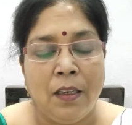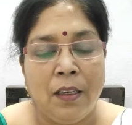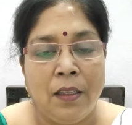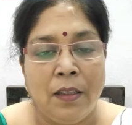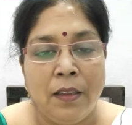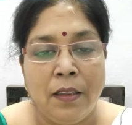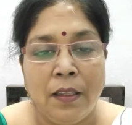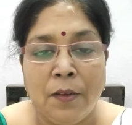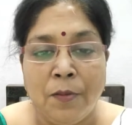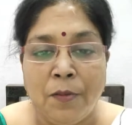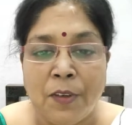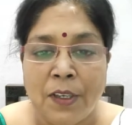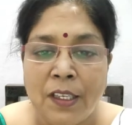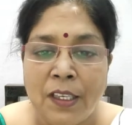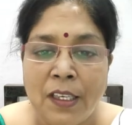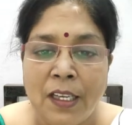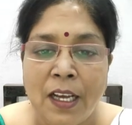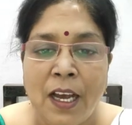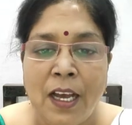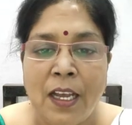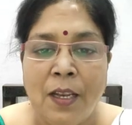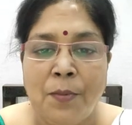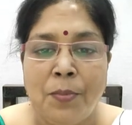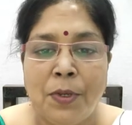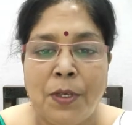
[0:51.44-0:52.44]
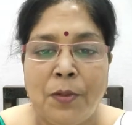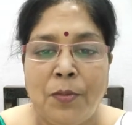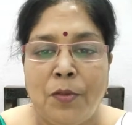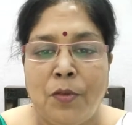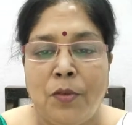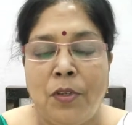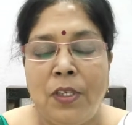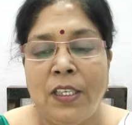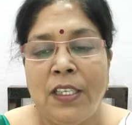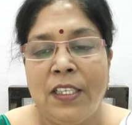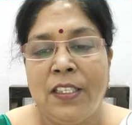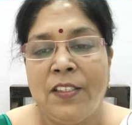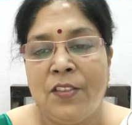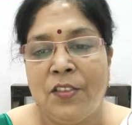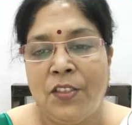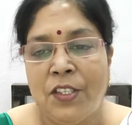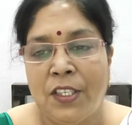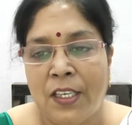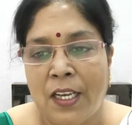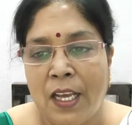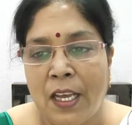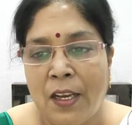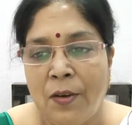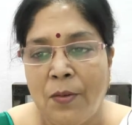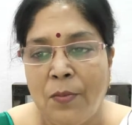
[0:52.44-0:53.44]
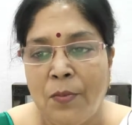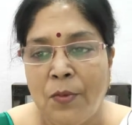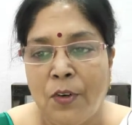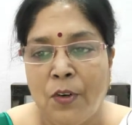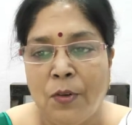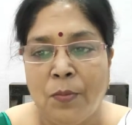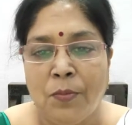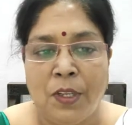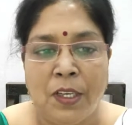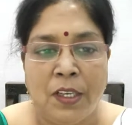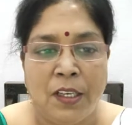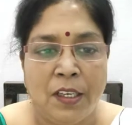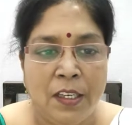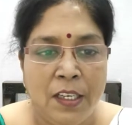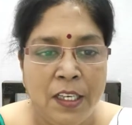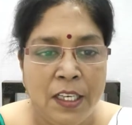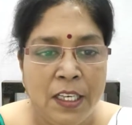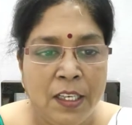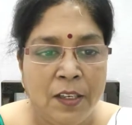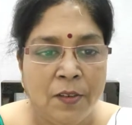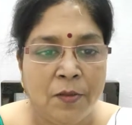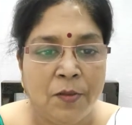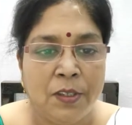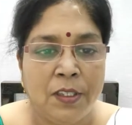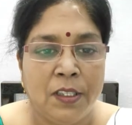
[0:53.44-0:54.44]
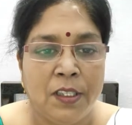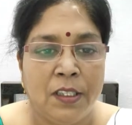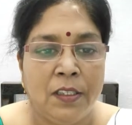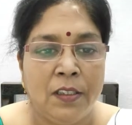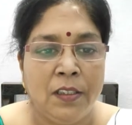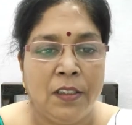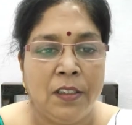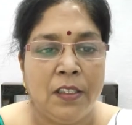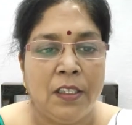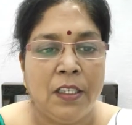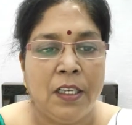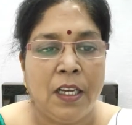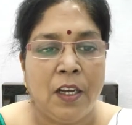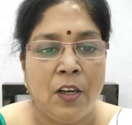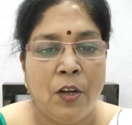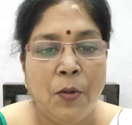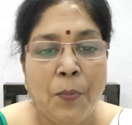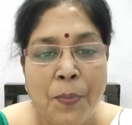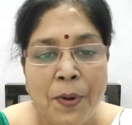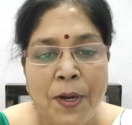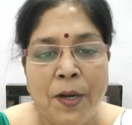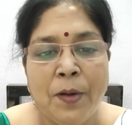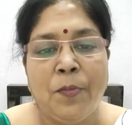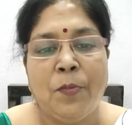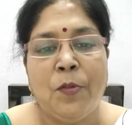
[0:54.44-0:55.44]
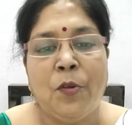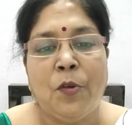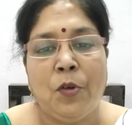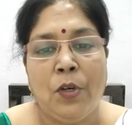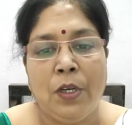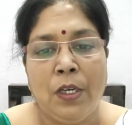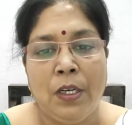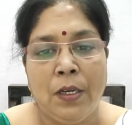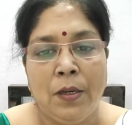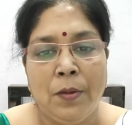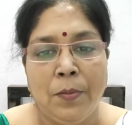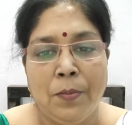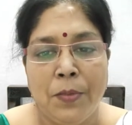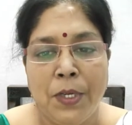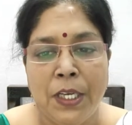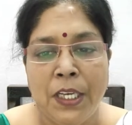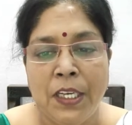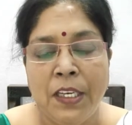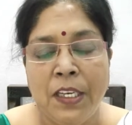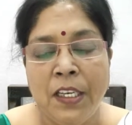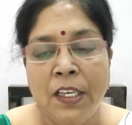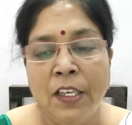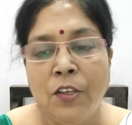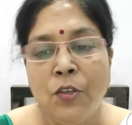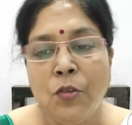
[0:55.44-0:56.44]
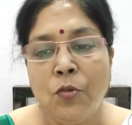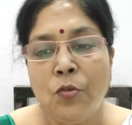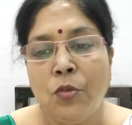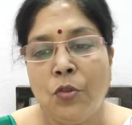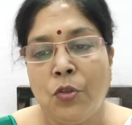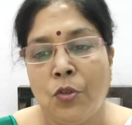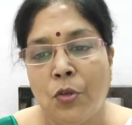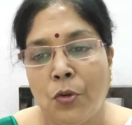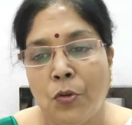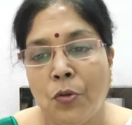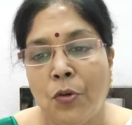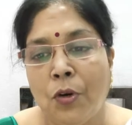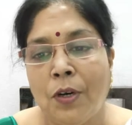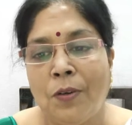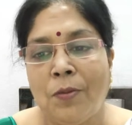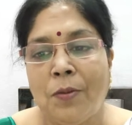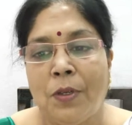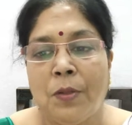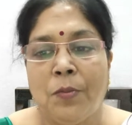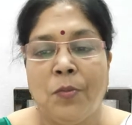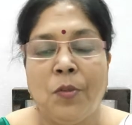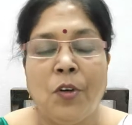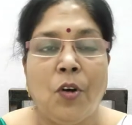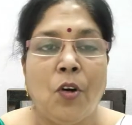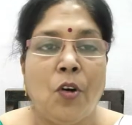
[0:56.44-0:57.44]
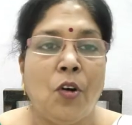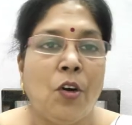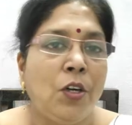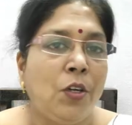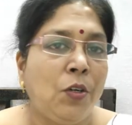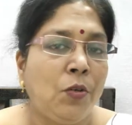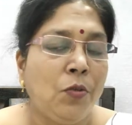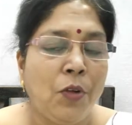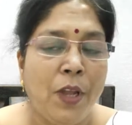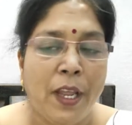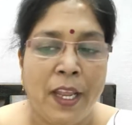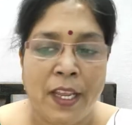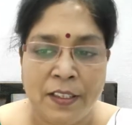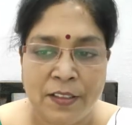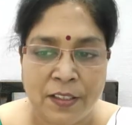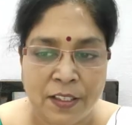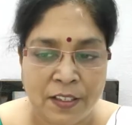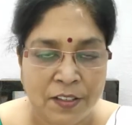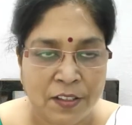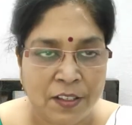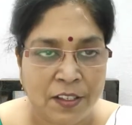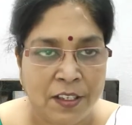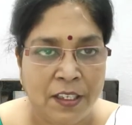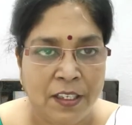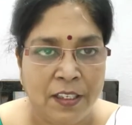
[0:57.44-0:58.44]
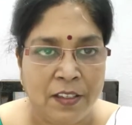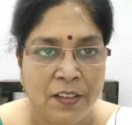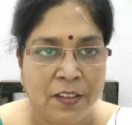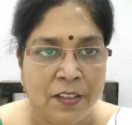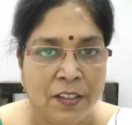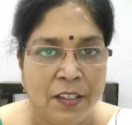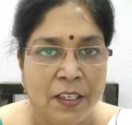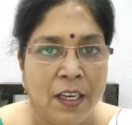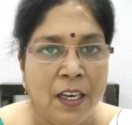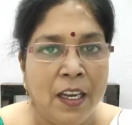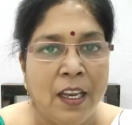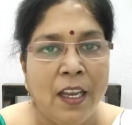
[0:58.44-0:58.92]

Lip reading: The word hyperbole is derived from the Greek word huperbole, meaning to throw above or to exaggerate.